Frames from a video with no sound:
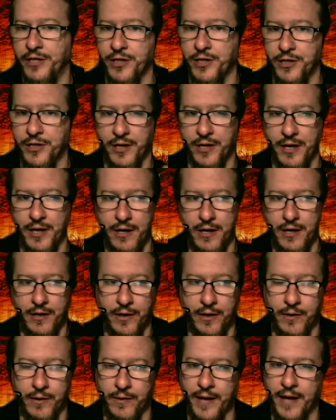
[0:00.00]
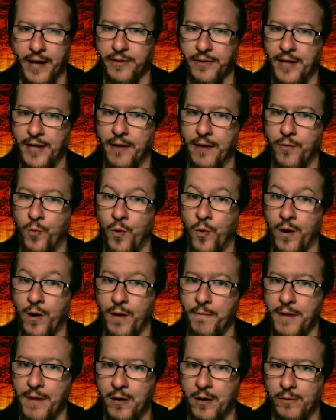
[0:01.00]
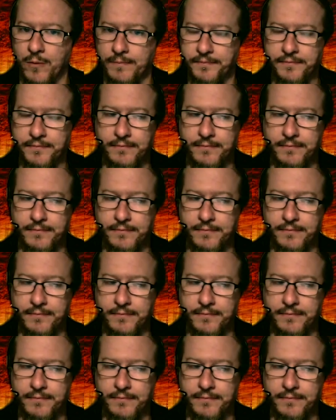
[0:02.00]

just, you know, that one amount,